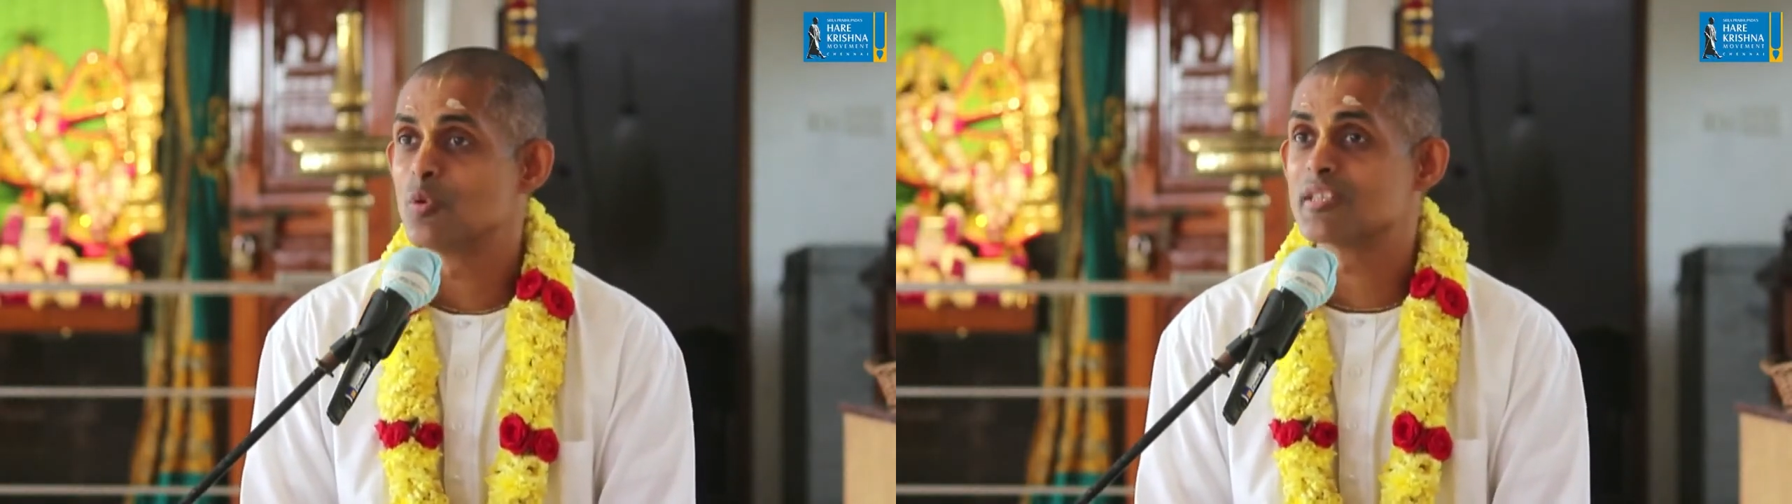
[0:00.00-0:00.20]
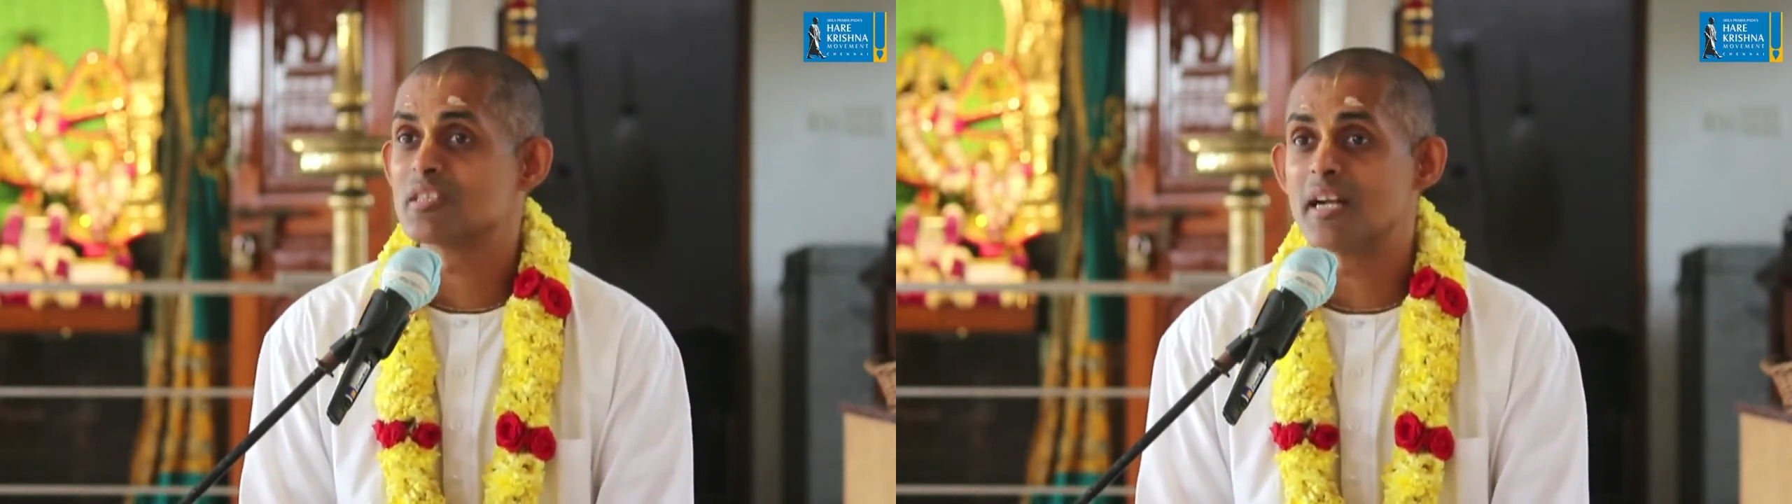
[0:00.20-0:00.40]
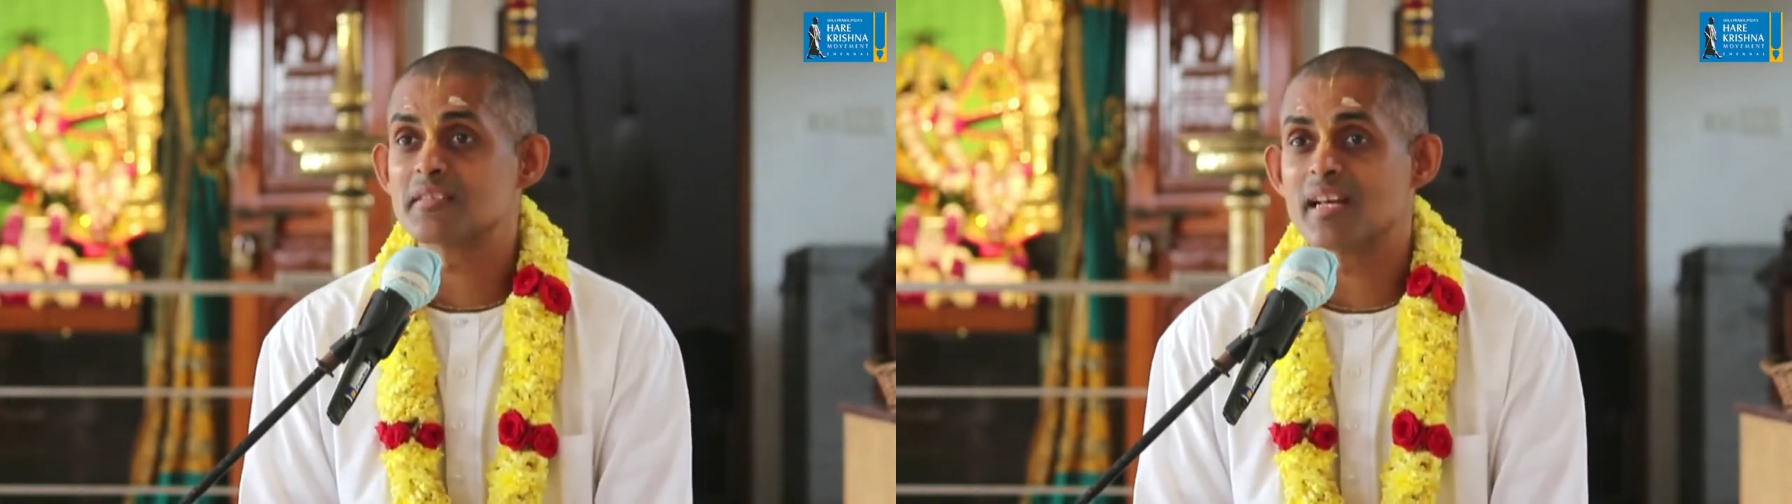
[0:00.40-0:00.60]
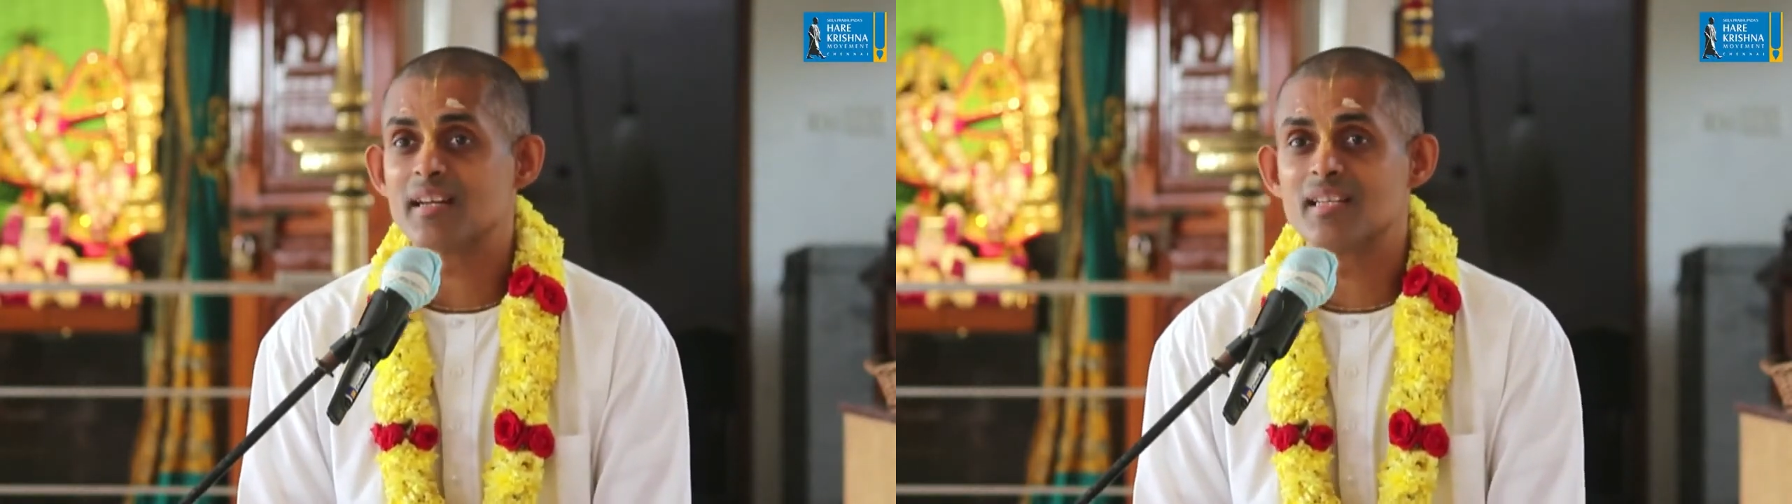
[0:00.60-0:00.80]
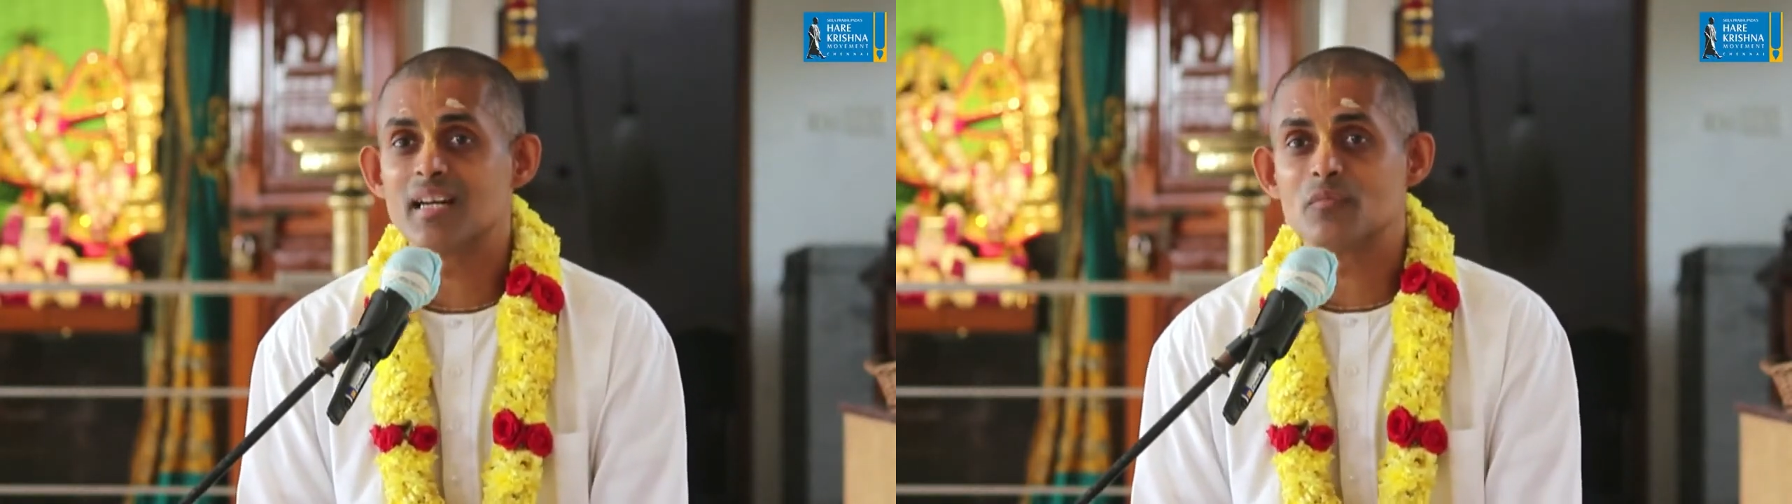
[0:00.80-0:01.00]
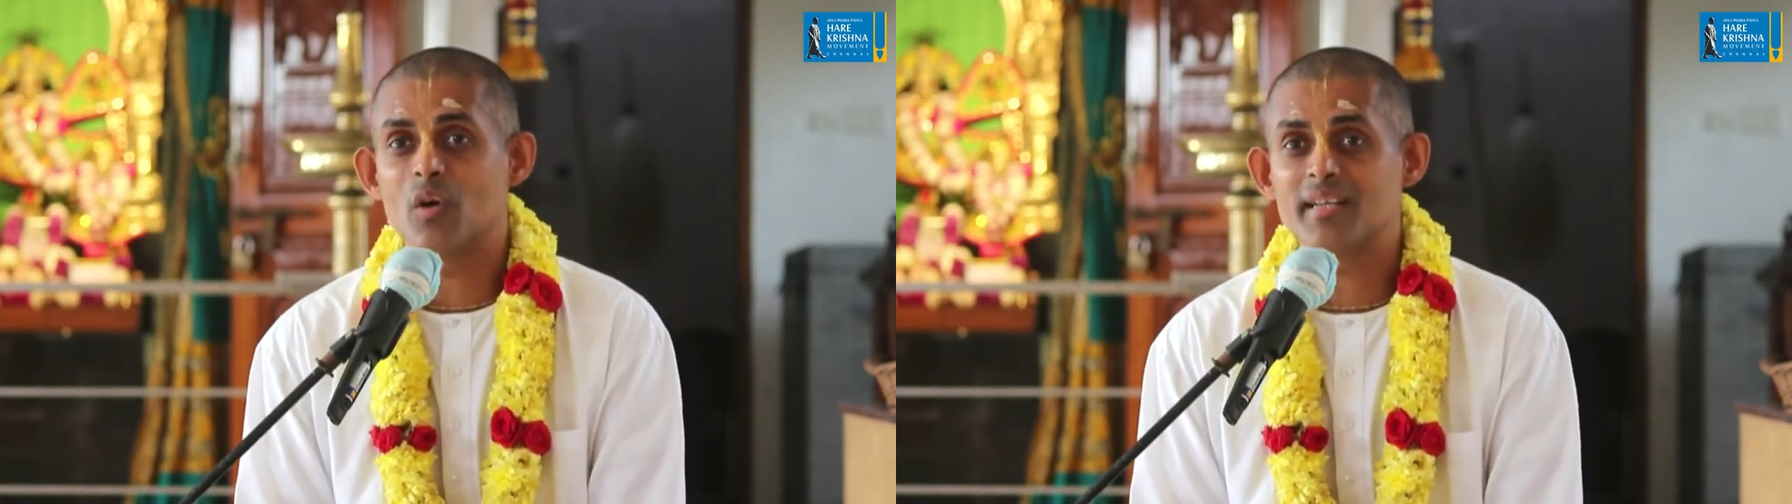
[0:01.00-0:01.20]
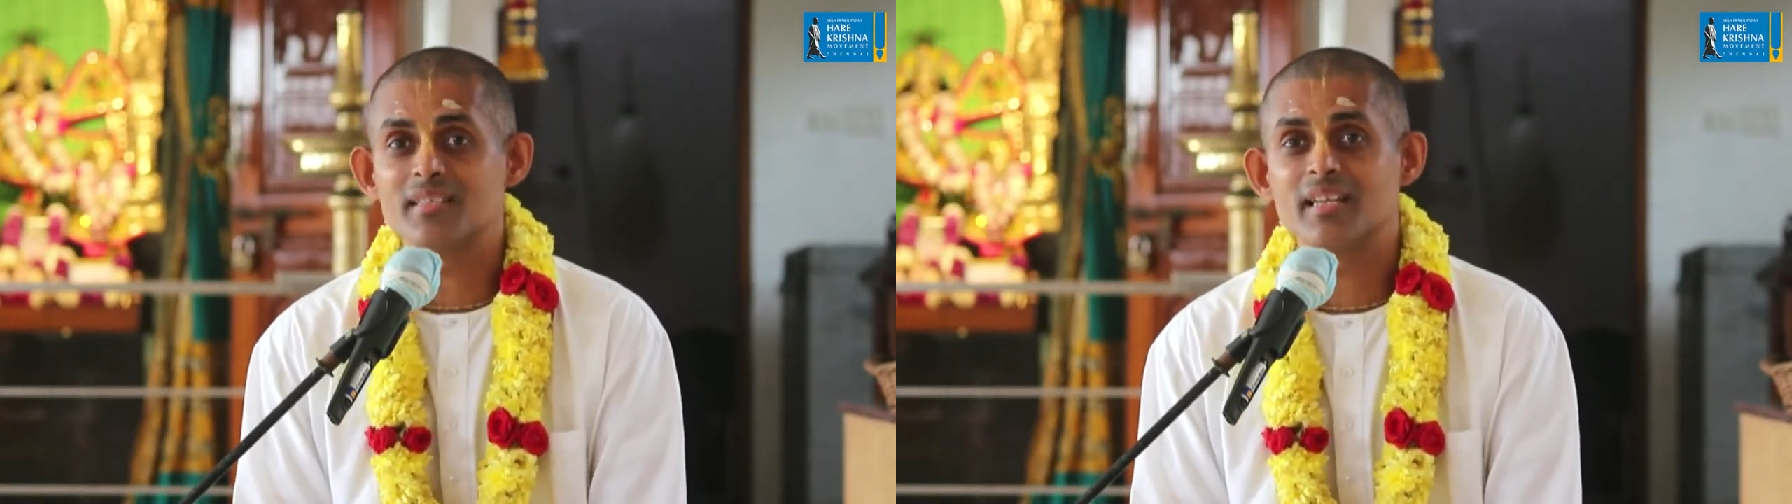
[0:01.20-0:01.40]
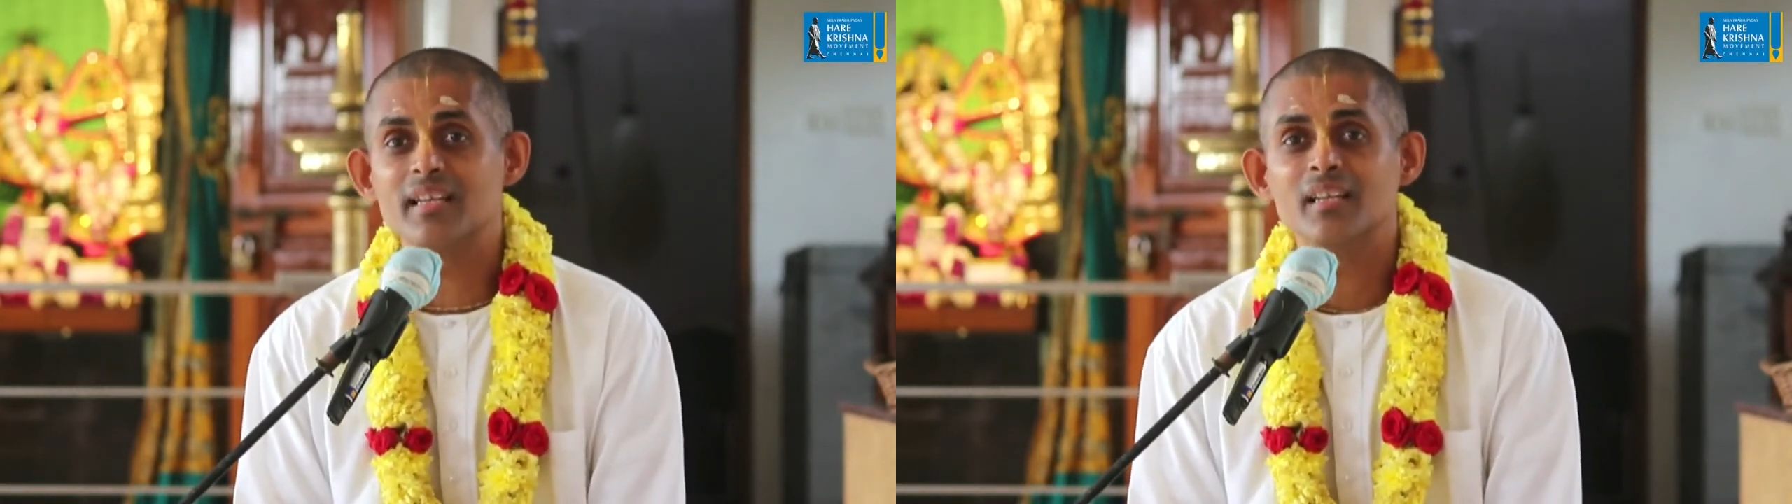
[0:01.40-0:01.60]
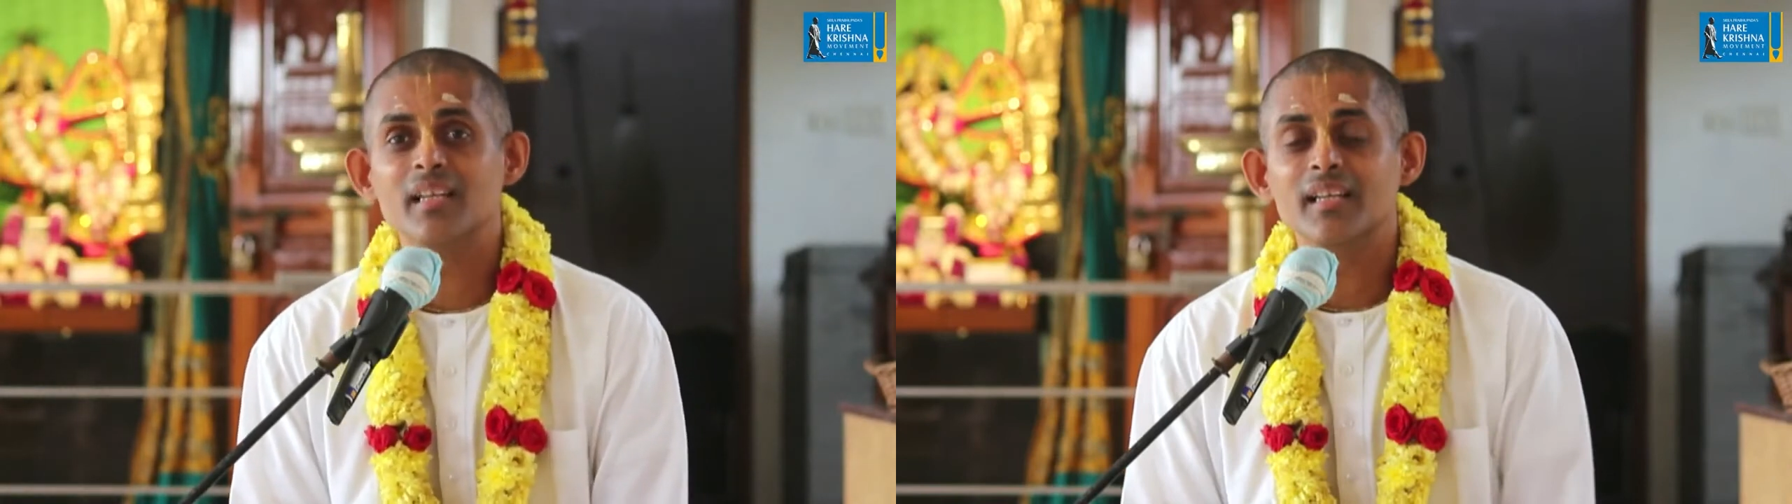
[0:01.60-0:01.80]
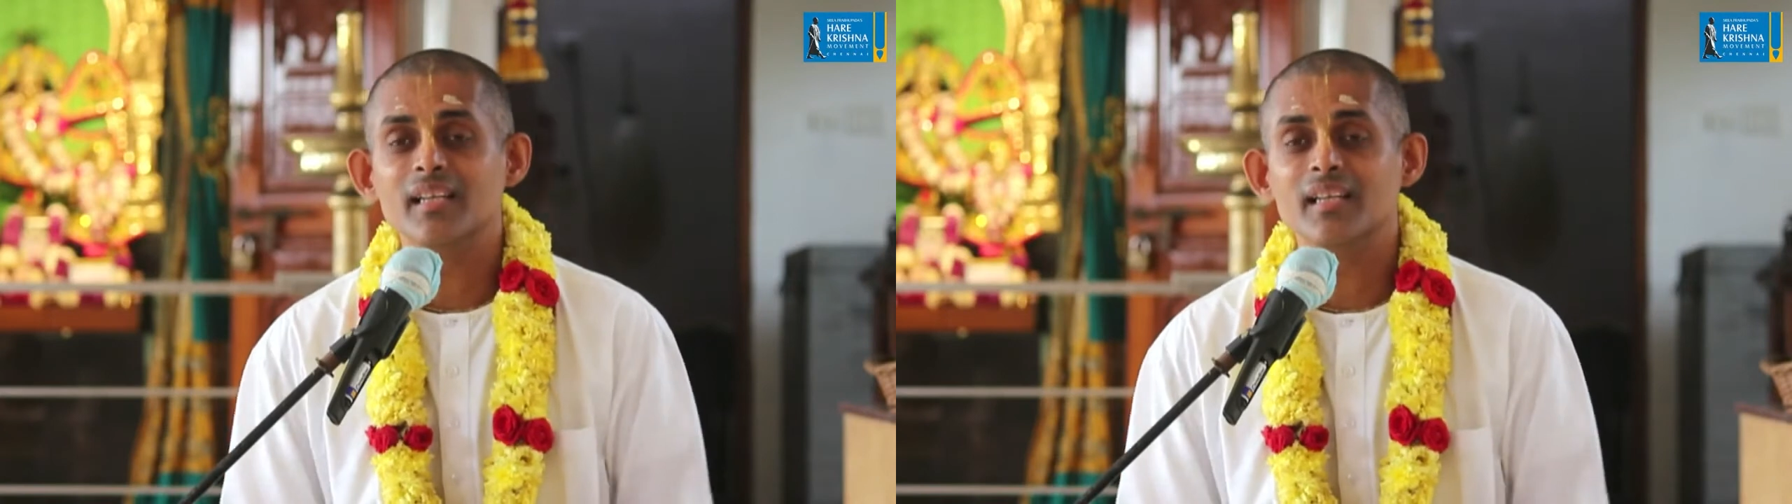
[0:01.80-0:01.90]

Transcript: who is not surrendered, what is he?